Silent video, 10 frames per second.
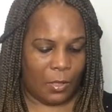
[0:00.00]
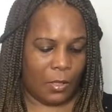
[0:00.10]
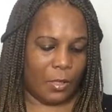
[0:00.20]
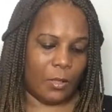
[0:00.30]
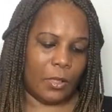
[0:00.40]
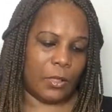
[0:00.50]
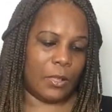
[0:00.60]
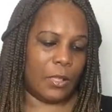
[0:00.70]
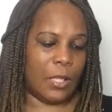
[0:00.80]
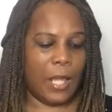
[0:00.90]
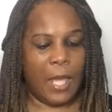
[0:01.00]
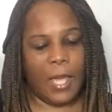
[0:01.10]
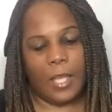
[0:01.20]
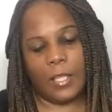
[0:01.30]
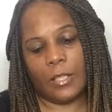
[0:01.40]
And this
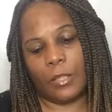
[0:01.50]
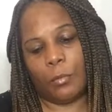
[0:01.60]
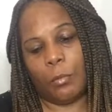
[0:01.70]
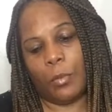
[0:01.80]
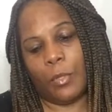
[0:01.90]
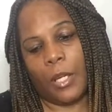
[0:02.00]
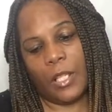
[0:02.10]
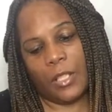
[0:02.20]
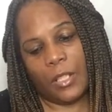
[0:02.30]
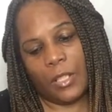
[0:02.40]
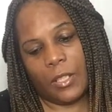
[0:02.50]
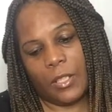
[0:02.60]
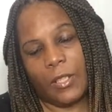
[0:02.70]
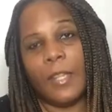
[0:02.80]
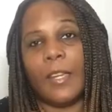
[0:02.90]
last brush,
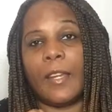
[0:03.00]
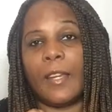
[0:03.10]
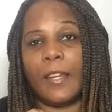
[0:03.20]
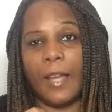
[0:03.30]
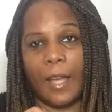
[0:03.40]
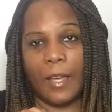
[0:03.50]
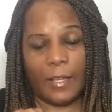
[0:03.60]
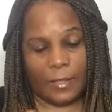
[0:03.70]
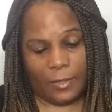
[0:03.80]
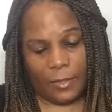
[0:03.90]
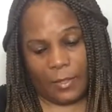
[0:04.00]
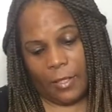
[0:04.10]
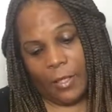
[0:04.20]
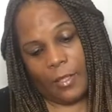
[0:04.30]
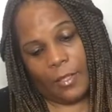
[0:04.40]
guys,
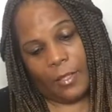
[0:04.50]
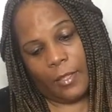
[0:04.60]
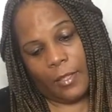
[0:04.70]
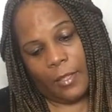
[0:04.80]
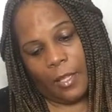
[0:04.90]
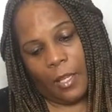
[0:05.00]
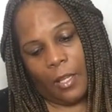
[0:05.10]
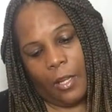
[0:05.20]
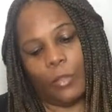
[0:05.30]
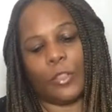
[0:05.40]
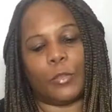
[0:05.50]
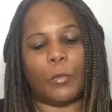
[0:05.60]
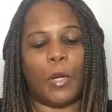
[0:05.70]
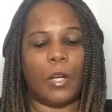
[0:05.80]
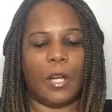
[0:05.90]
is, oh, the
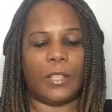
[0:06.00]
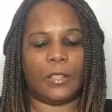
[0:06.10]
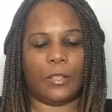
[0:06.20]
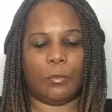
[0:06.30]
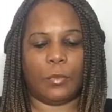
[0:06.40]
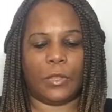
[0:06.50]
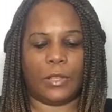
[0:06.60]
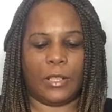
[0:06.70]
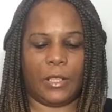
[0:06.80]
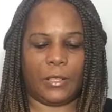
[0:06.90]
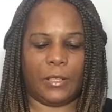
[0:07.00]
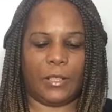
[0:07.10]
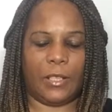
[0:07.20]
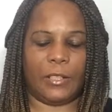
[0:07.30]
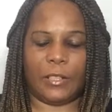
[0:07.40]
small eyeshadow brush, like I said.
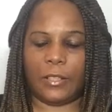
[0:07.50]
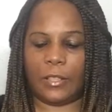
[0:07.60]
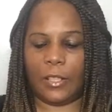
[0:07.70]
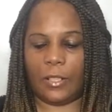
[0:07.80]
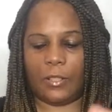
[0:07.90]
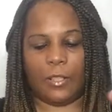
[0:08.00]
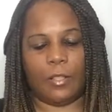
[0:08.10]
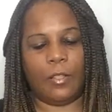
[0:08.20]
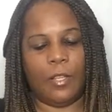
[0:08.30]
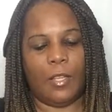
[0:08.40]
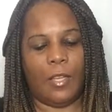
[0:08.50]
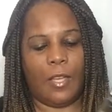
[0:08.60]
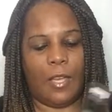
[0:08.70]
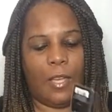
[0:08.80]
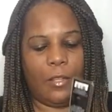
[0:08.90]
I just didn't take it out,
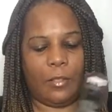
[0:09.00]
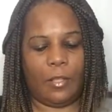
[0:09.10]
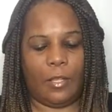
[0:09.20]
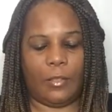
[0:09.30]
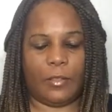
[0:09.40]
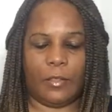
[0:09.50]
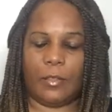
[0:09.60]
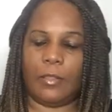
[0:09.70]
out yet.